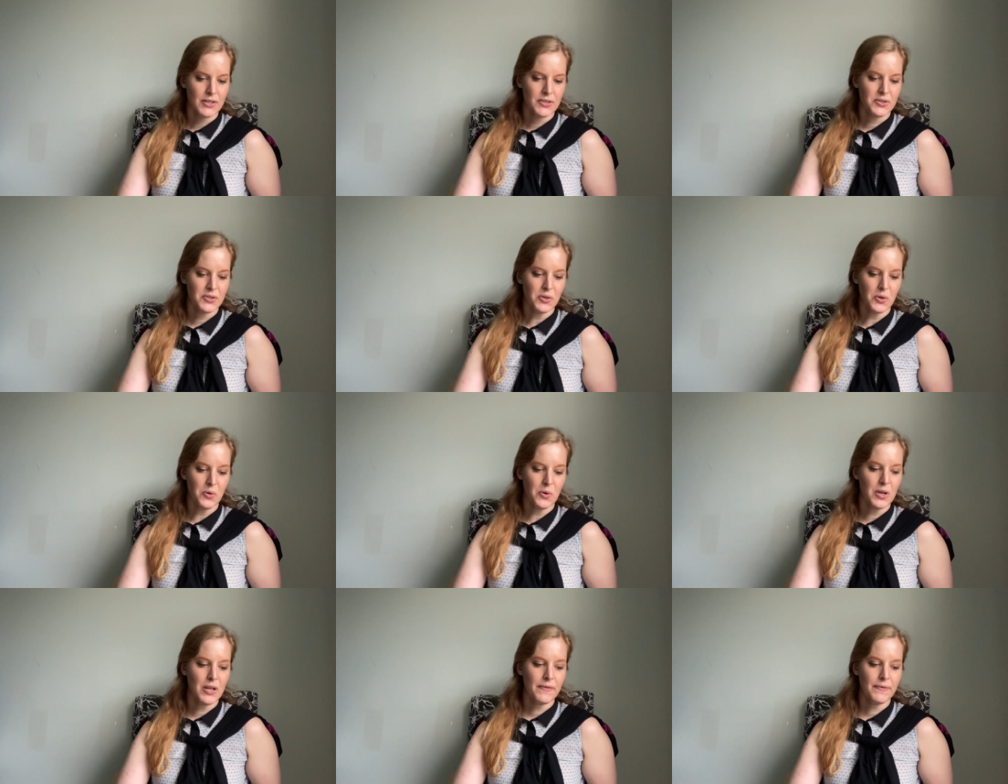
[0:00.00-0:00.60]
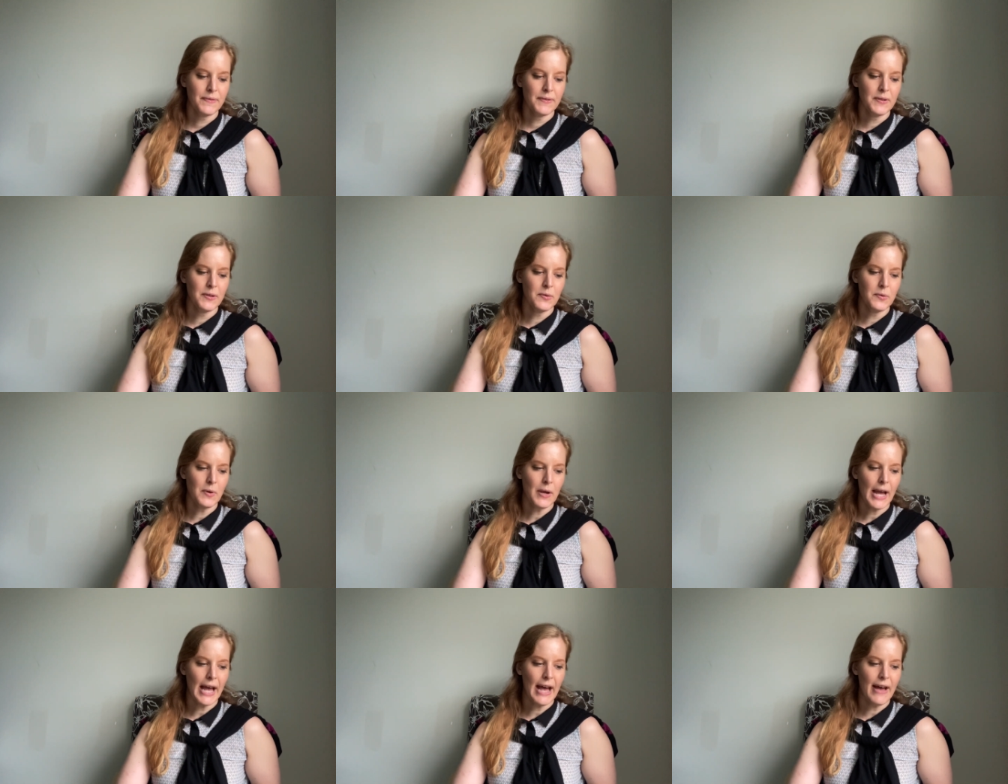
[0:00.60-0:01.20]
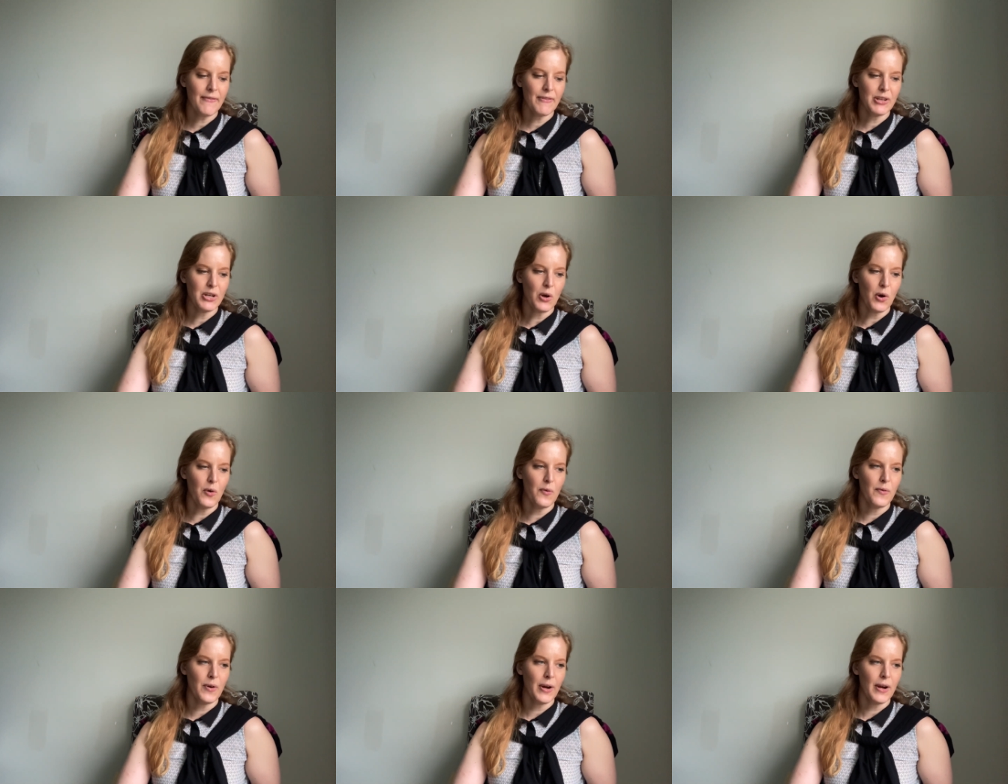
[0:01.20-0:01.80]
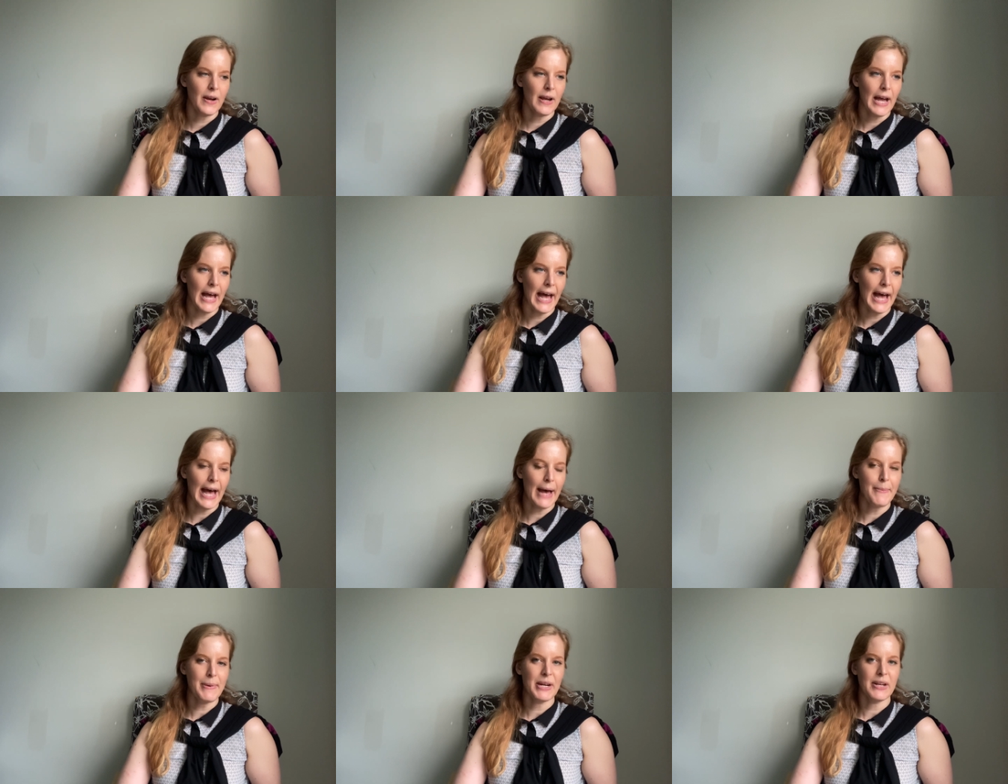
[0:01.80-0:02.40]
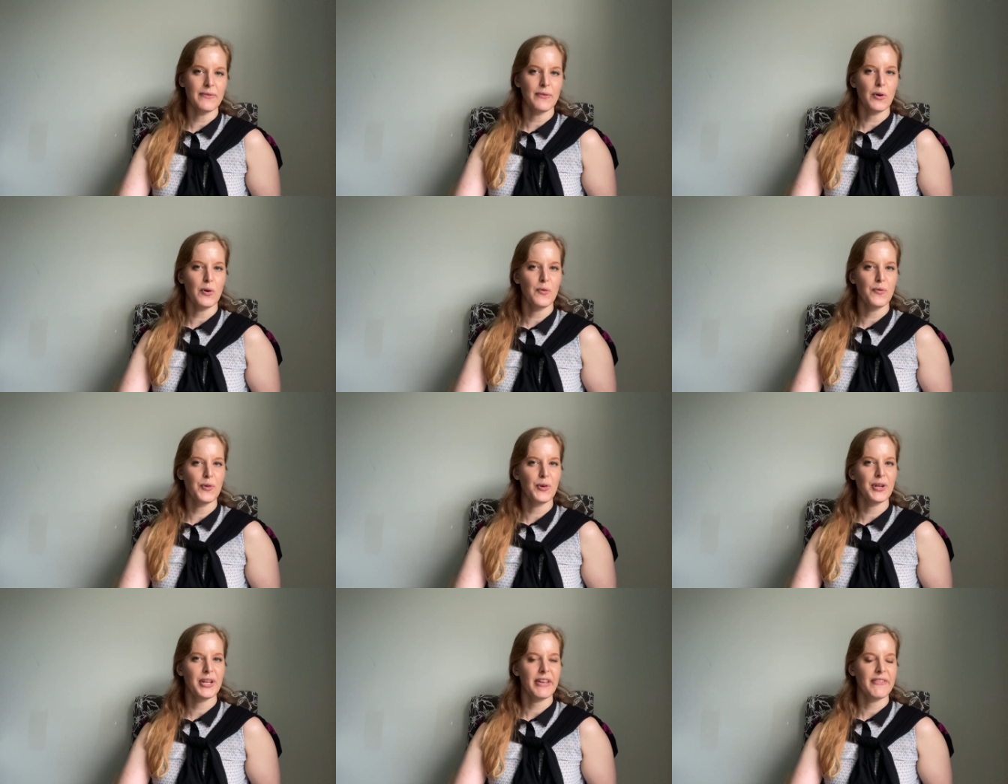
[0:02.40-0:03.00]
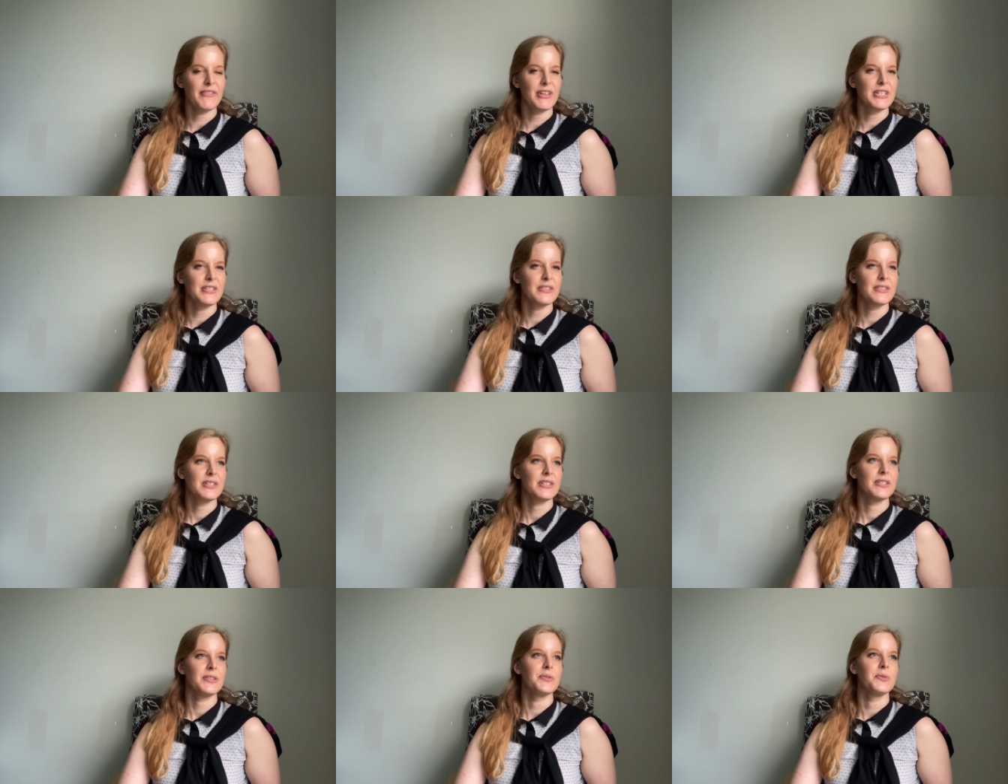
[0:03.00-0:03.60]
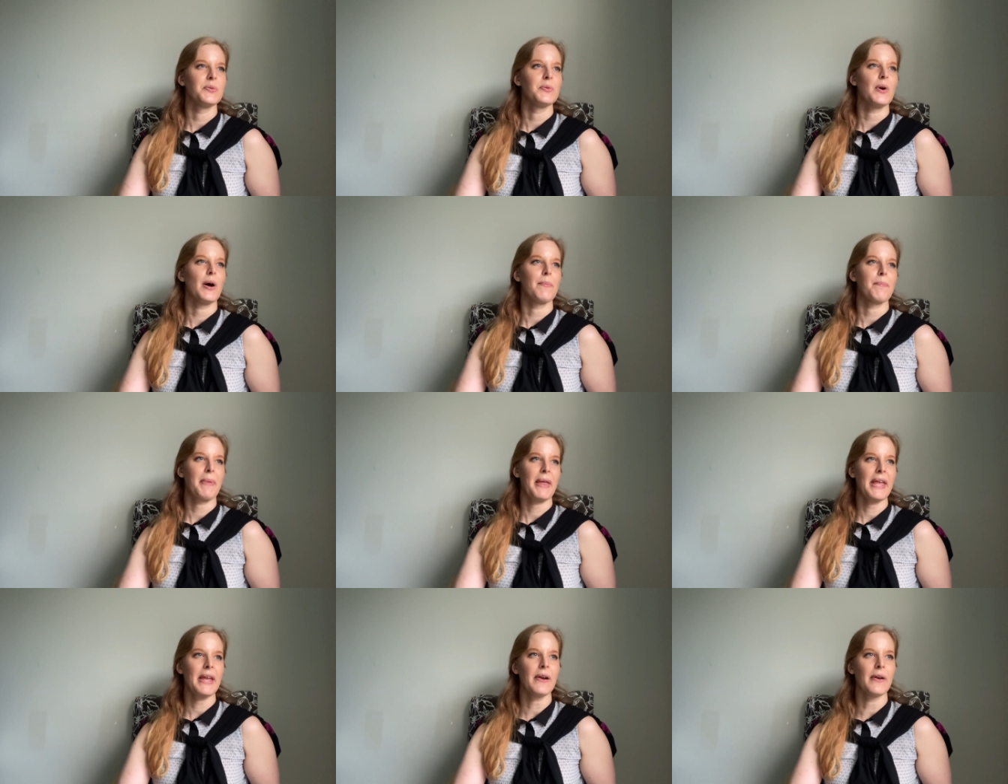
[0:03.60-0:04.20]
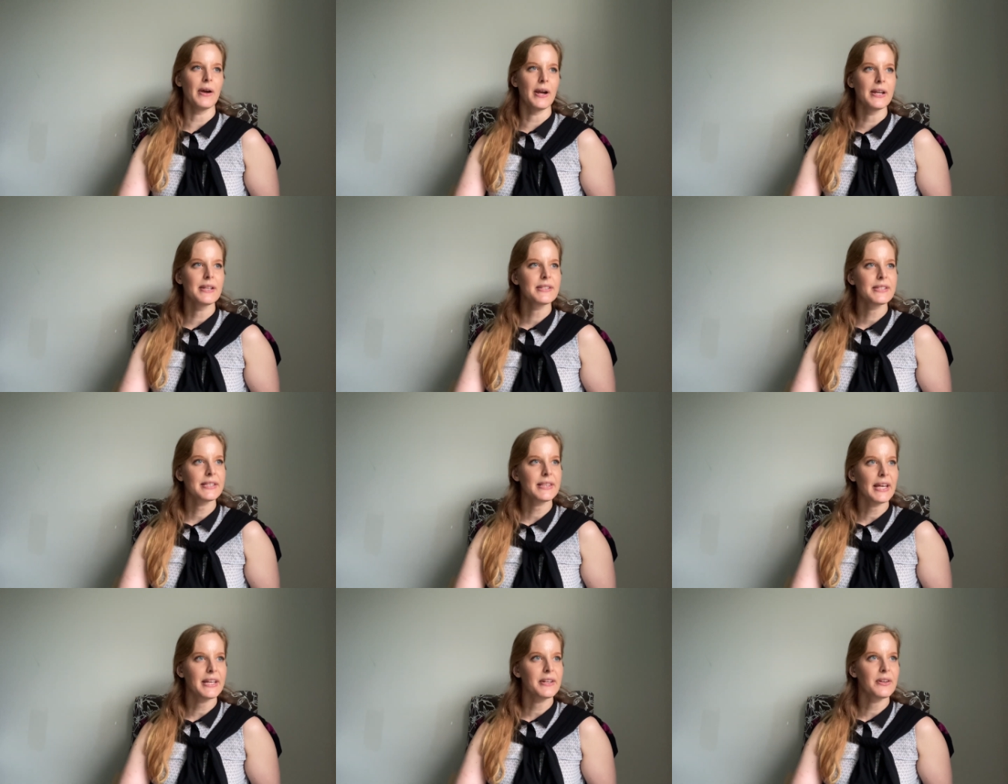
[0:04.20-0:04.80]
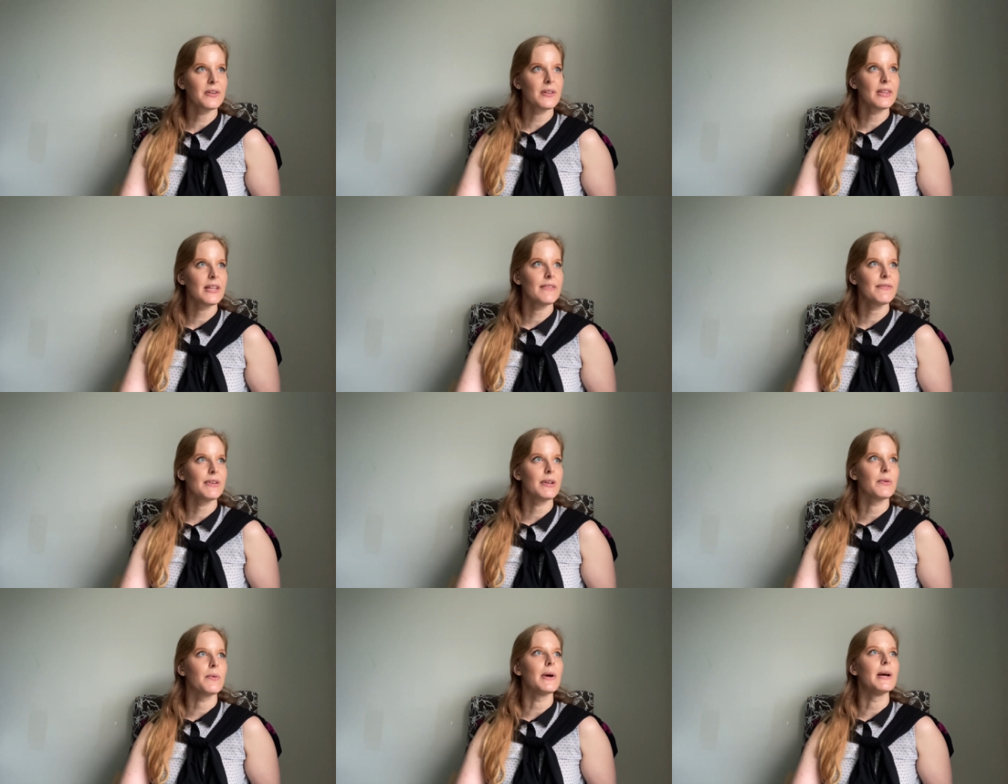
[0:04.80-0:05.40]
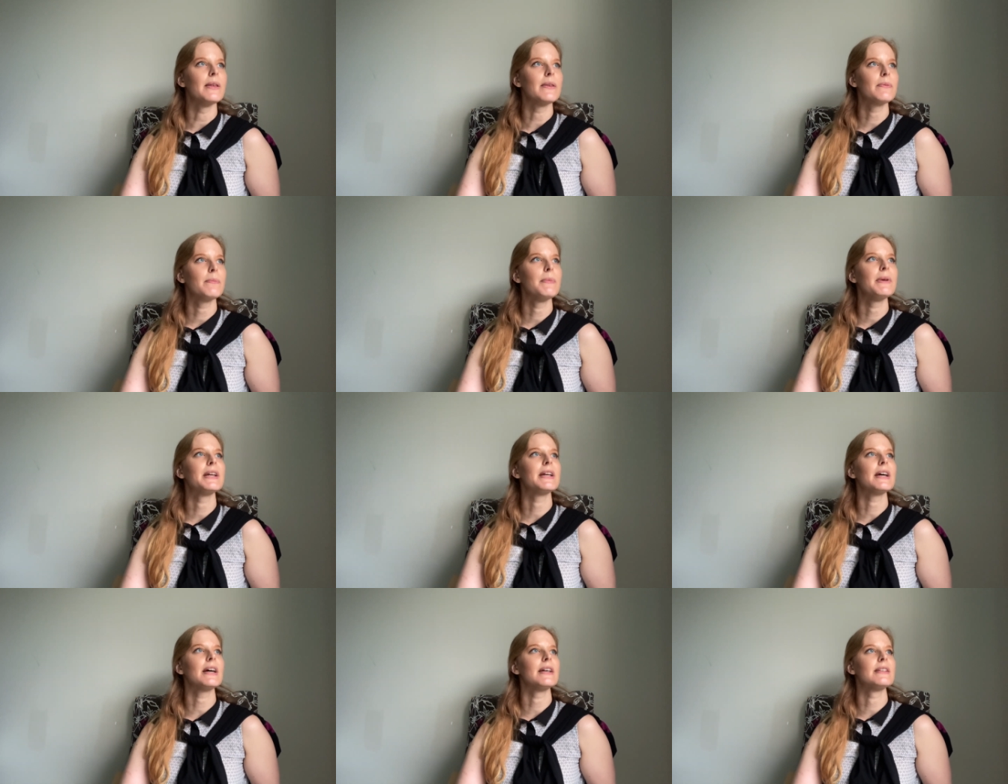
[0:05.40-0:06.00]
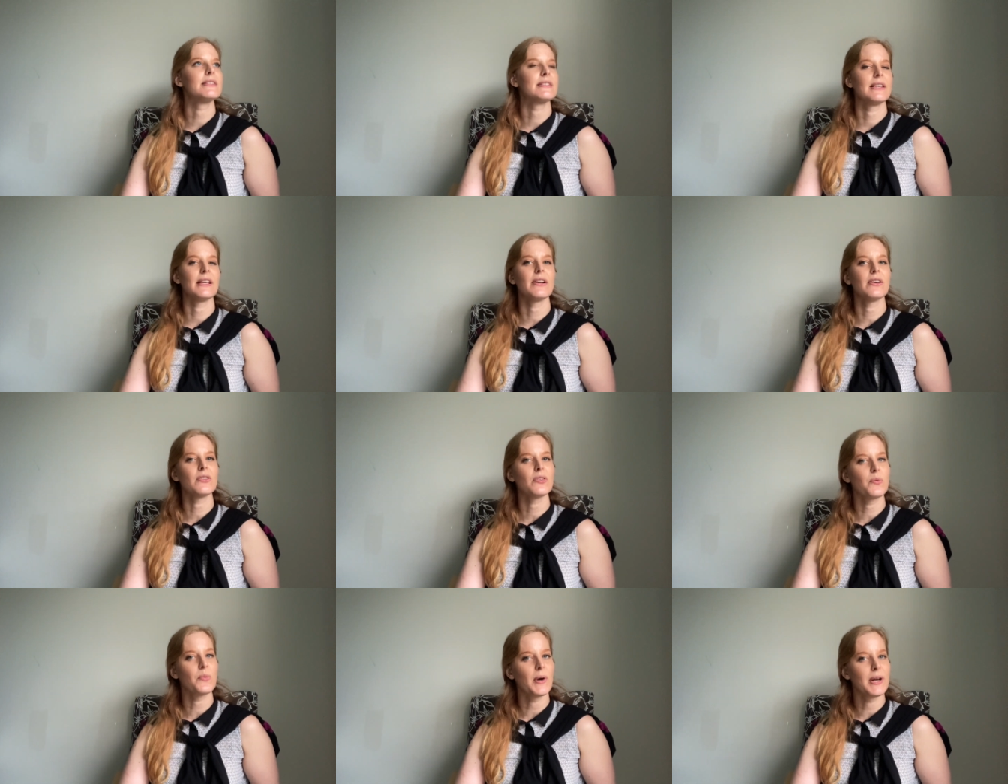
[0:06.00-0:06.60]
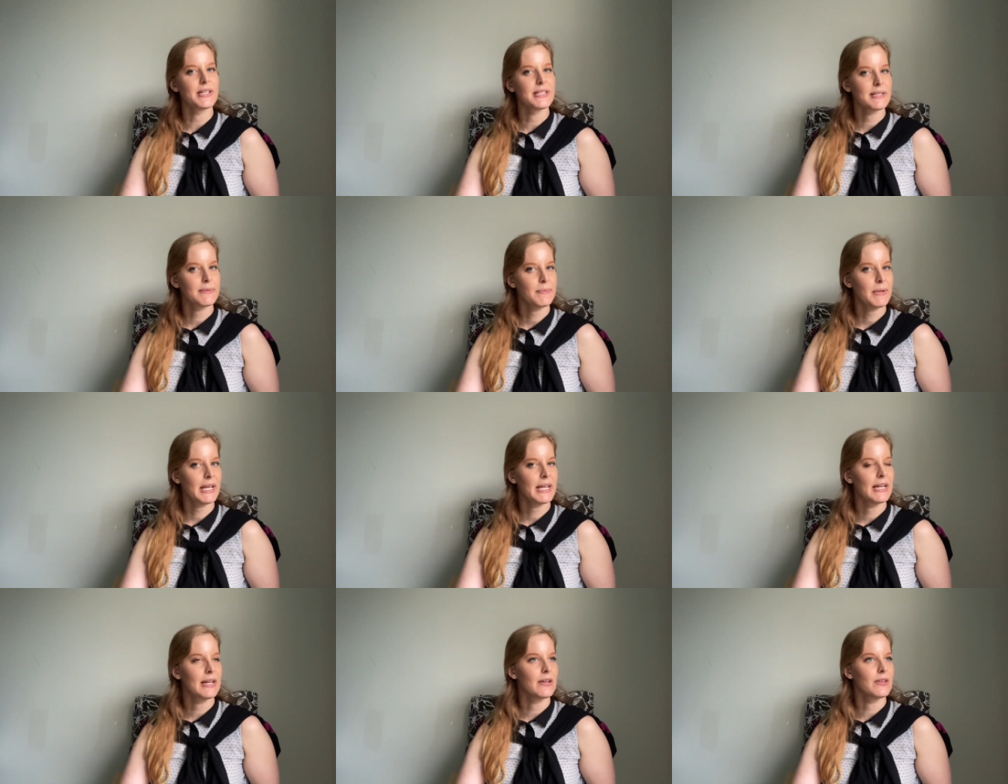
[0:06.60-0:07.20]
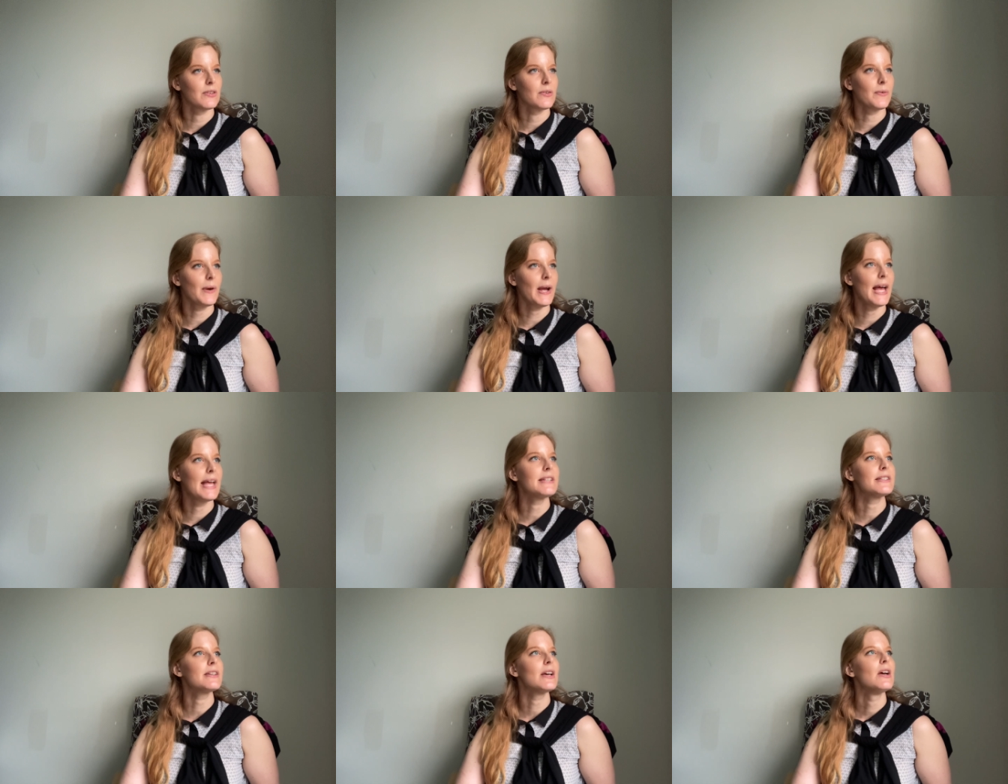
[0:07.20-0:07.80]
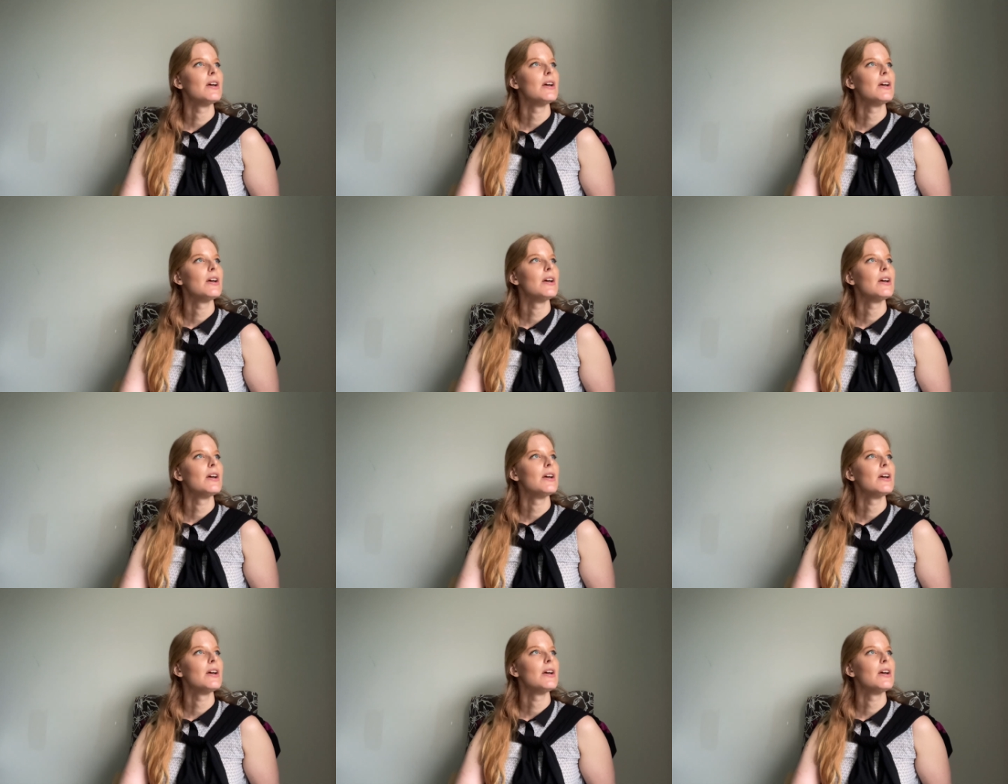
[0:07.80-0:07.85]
So if you have an over a habit of overgiving to a parent that you're living with because they're the ones paying the rent,